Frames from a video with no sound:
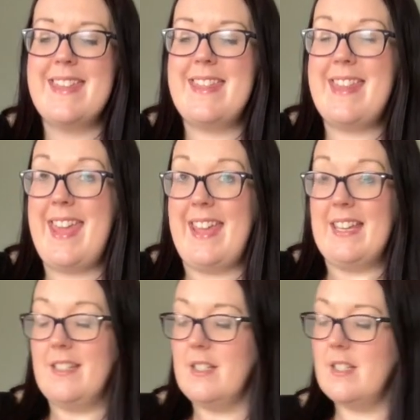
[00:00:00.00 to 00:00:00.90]

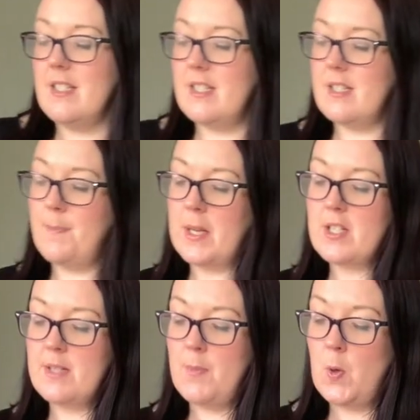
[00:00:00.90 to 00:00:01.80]
Then to punch
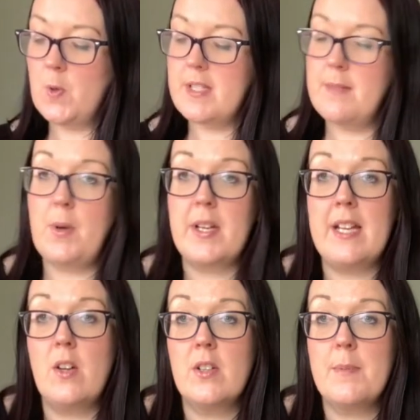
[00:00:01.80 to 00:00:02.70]
some holes in the body
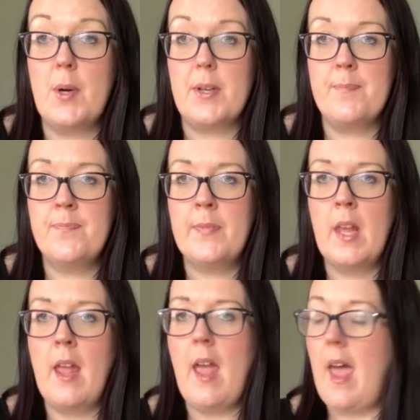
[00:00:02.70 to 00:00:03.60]
along the bottom
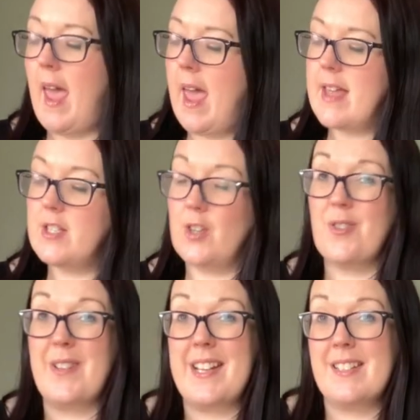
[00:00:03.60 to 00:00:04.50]
to
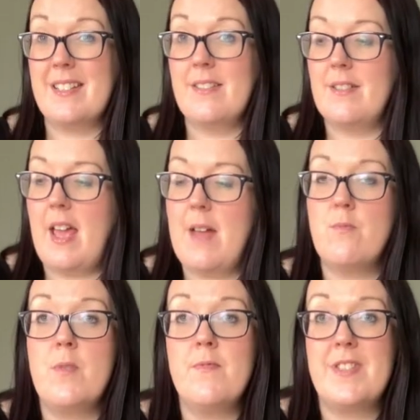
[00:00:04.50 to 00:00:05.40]
create
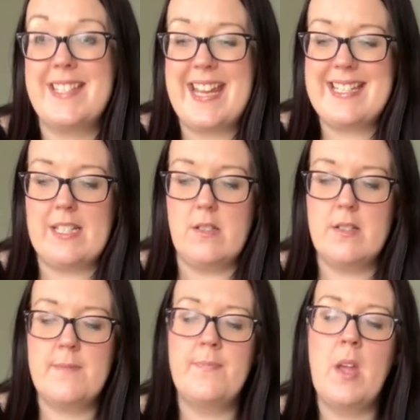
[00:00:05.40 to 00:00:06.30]
room for the
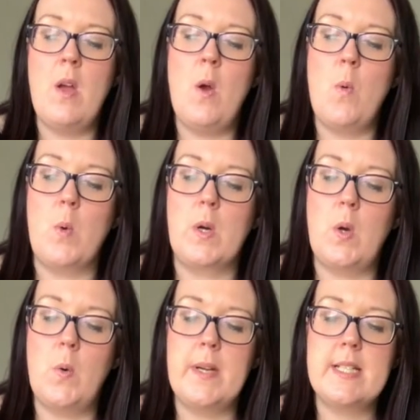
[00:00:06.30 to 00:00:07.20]
tentacles, we're
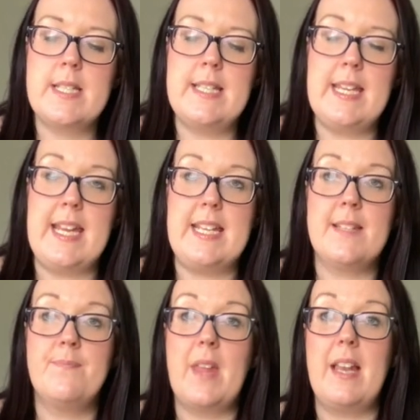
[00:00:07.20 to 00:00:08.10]
going to need
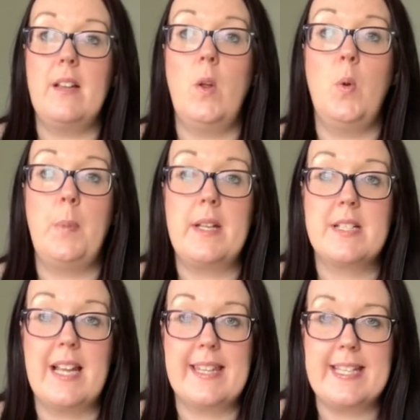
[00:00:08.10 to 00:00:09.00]
a little hole punch
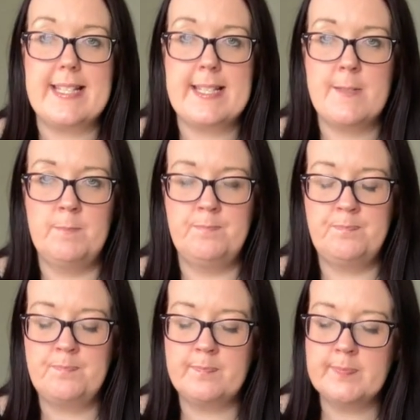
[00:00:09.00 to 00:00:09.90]
like
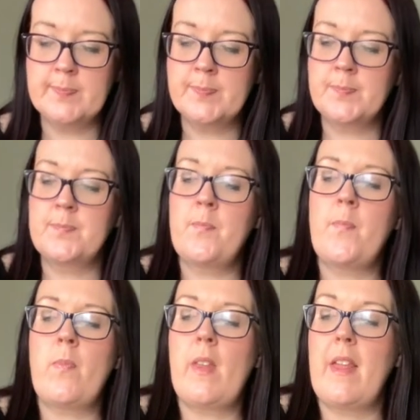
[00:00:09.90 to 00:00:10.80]

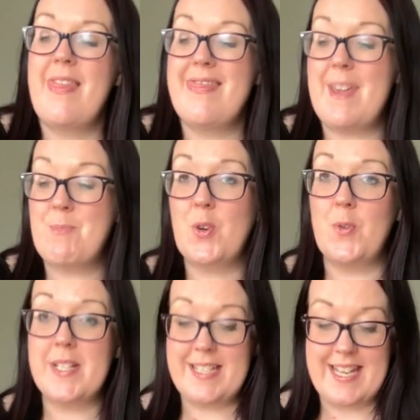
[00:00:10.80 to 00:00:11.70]
this. Then we're
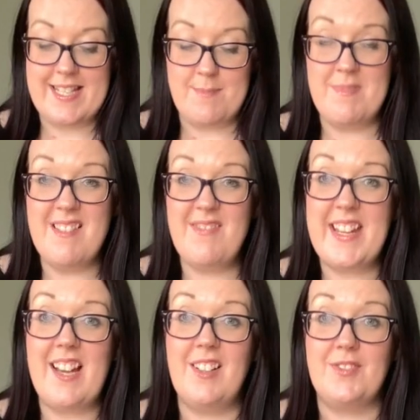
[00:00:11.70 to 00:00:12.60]
going to need some lovely
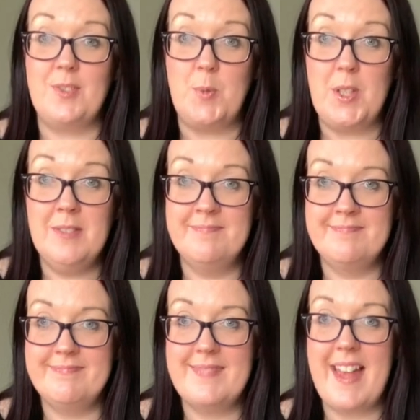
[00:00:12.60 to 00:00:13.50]
colourful wool,
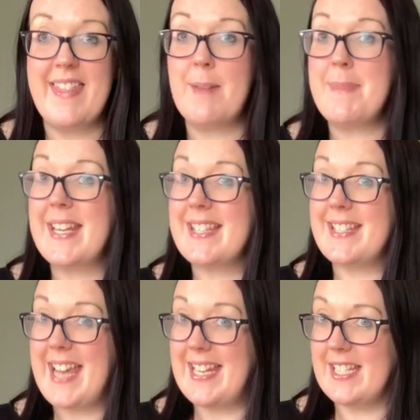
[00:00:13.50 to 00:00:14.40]
and that makes the
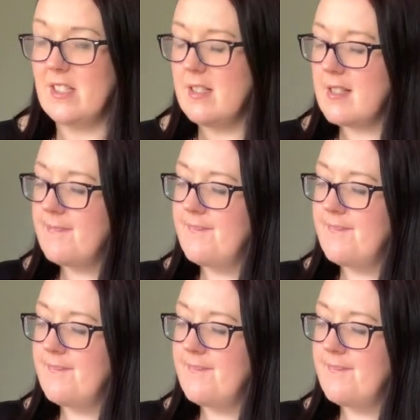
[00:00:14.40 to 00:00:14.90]
tentacles.